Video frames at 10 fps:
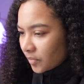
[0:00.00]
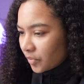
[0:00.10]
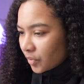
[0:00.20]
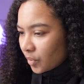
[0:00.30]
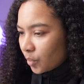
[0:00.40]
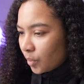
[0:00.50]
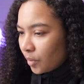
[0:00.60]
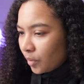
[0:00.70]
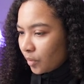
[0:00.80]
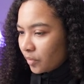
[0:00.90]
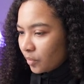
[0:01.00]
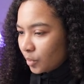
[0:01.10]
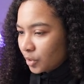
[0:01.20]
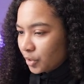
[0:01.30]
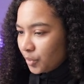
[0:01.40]
So
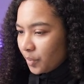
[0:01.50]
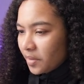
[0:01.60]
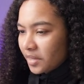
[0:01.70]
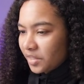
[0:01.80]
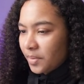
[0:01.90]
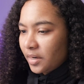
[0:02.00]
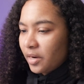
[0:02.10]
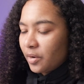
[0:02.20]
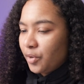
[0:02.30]
we'll just do this bit here.